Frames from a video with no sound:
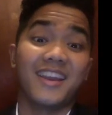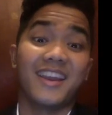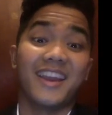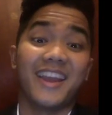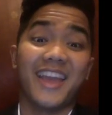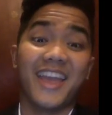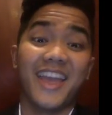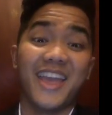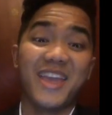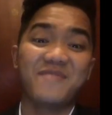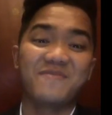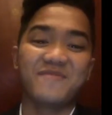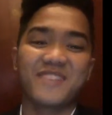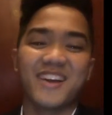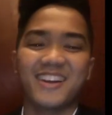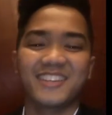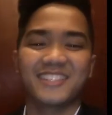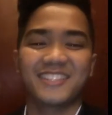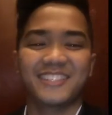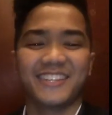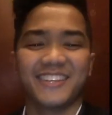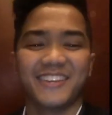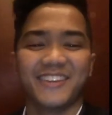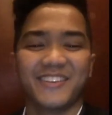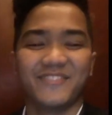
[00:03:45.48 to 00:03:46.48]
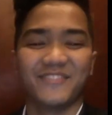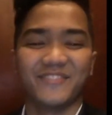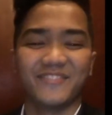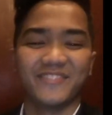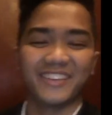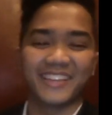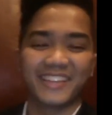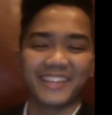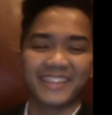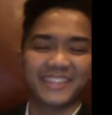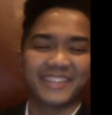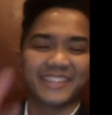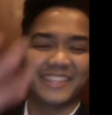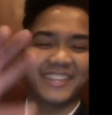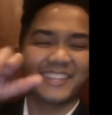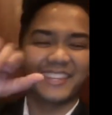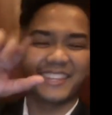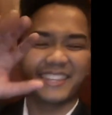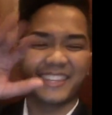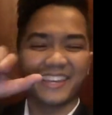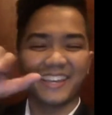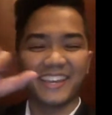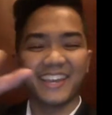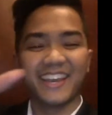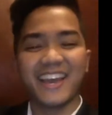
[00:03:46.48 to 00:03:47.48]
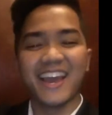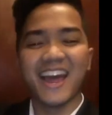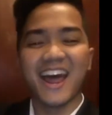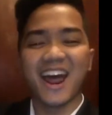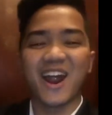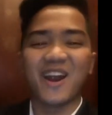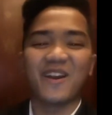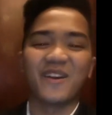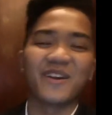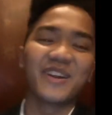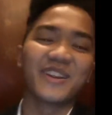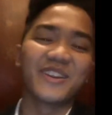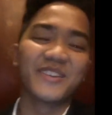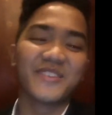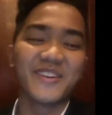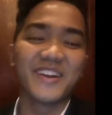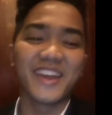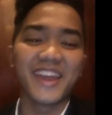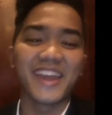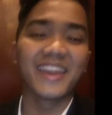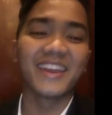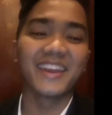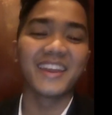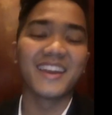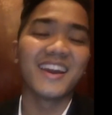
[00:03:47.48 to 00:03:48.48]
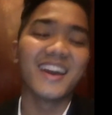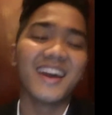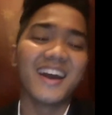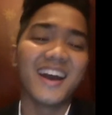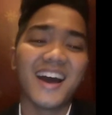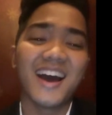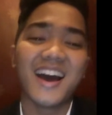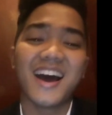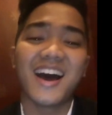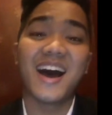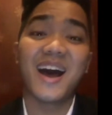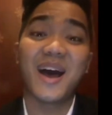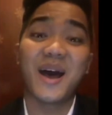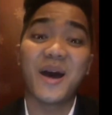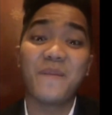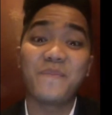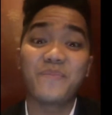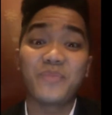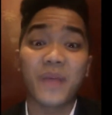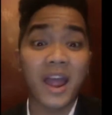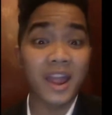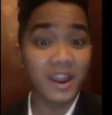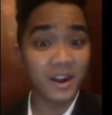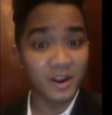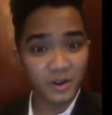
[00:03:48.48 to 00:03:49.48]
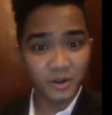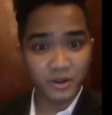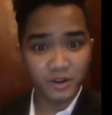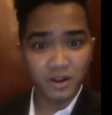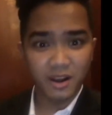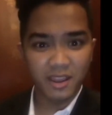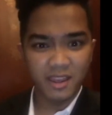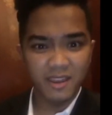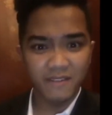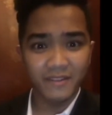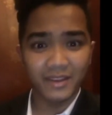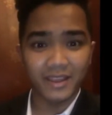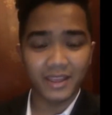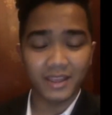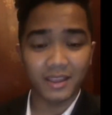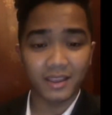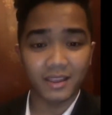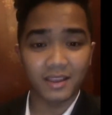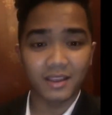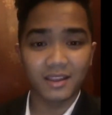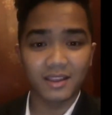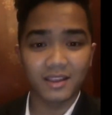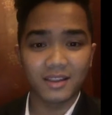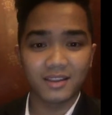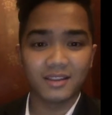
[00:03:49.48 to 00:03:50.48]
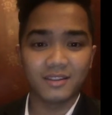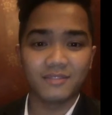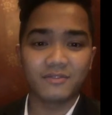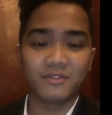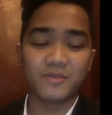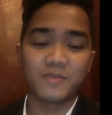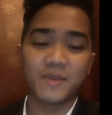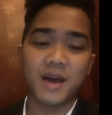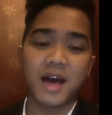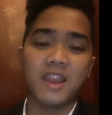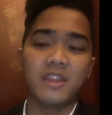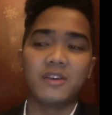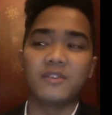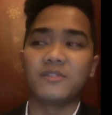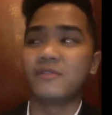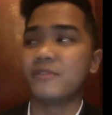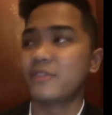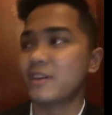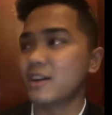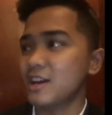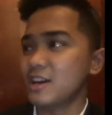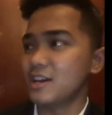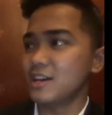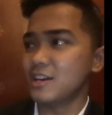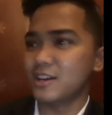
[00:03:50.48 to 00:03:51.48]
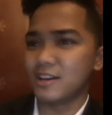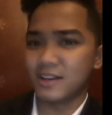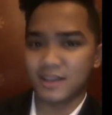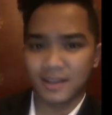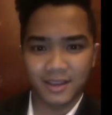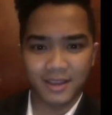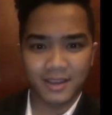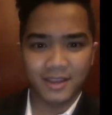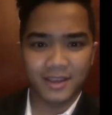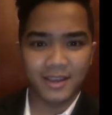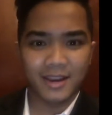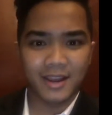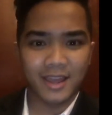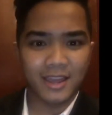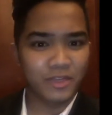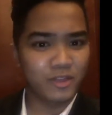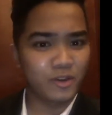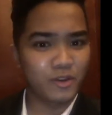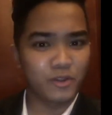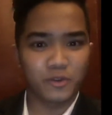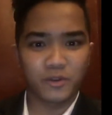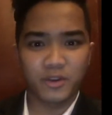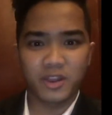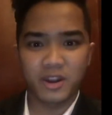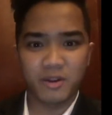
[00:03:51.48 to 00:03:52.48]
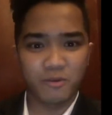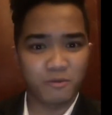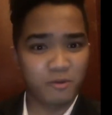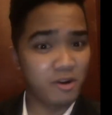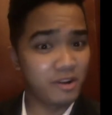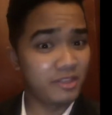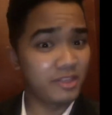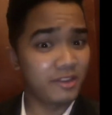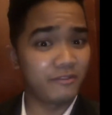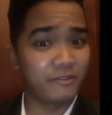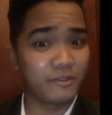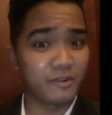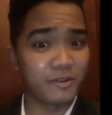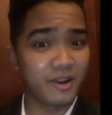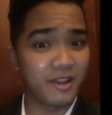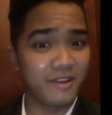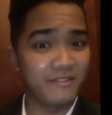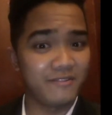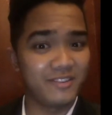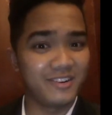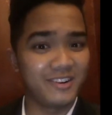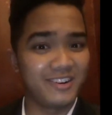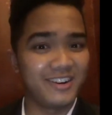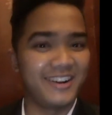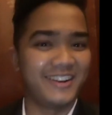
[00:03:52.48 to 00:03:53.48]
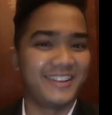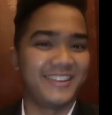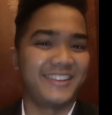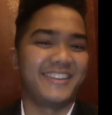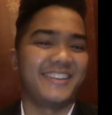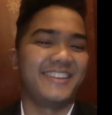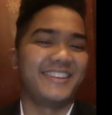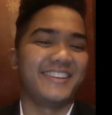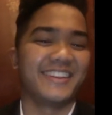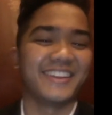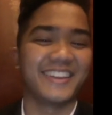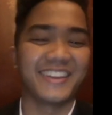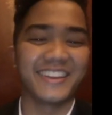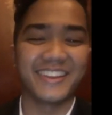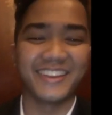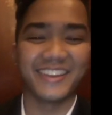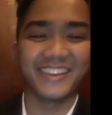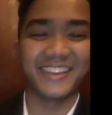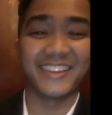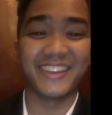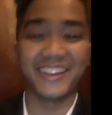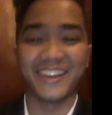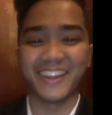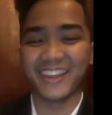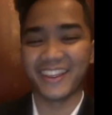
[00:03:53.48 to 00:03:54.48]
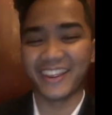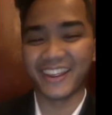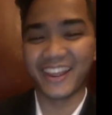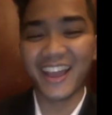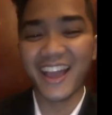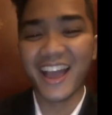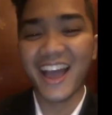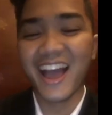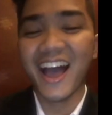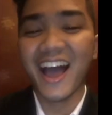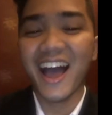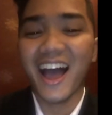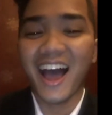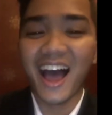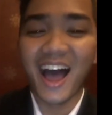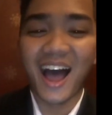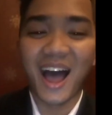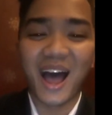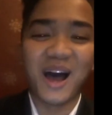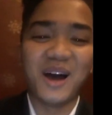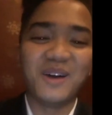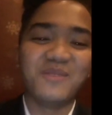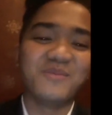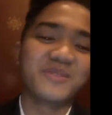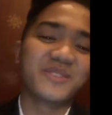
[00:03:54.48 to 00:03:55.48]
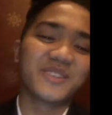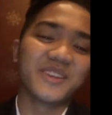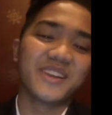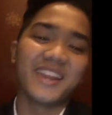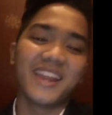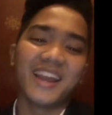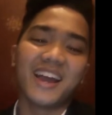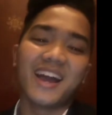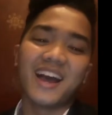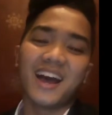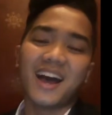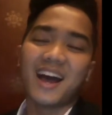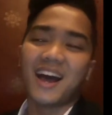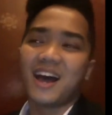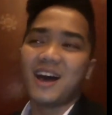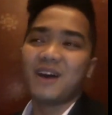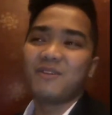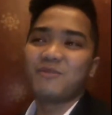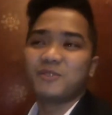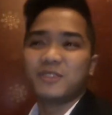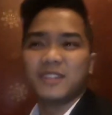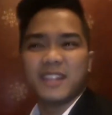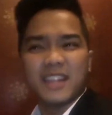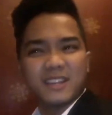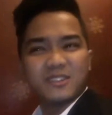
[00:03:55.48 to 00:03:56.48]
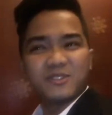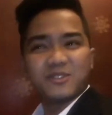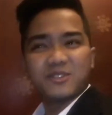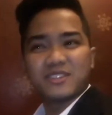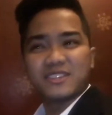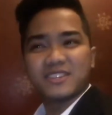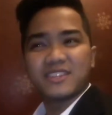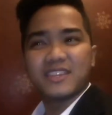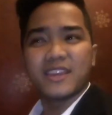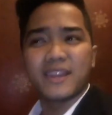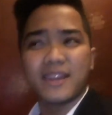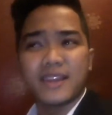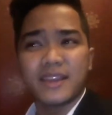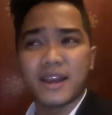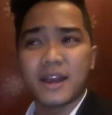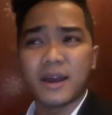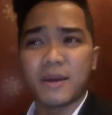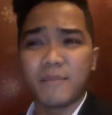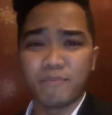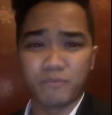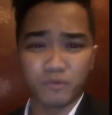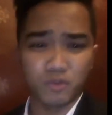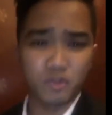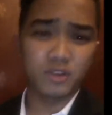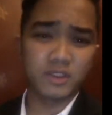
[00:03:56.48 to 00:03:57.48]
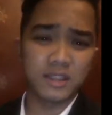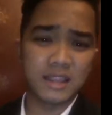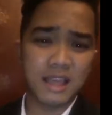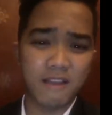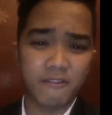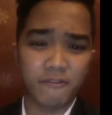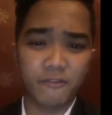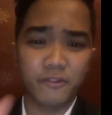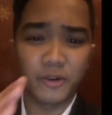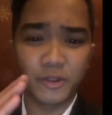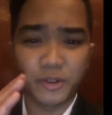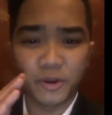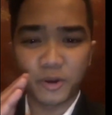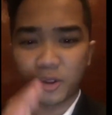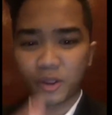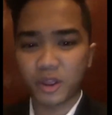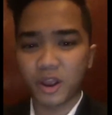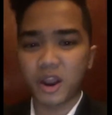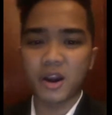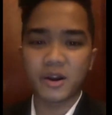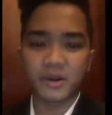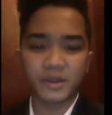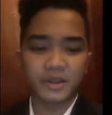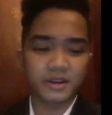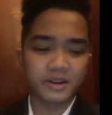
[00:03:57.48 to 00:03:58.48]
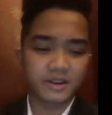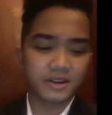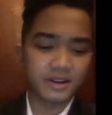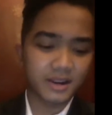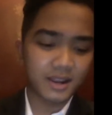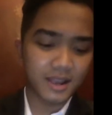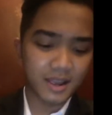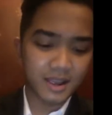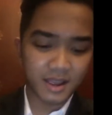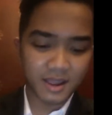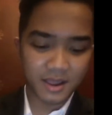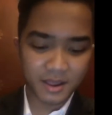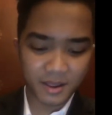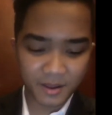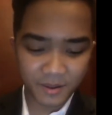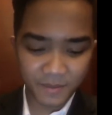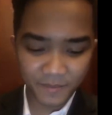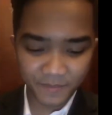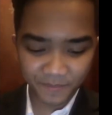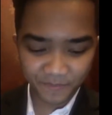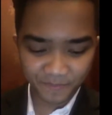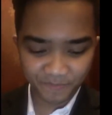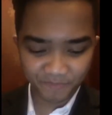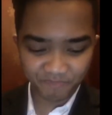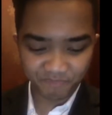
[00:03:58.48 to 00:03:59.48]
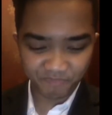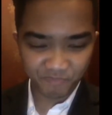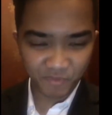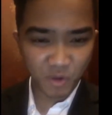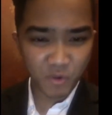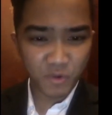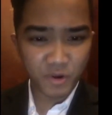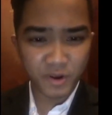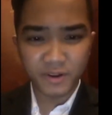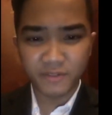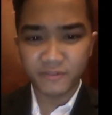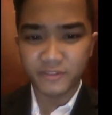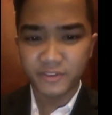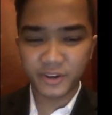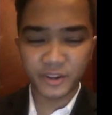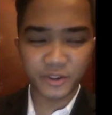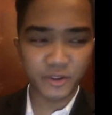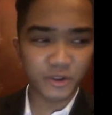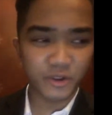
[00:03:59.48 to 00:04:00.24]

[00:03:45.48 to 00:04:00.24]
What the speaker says: Hey, Maxime. How are you doing? I heard you leaving from Aleph, and I thought you're gonna work there forever. Keep kidding. I would like to say good luck for your career, wherever you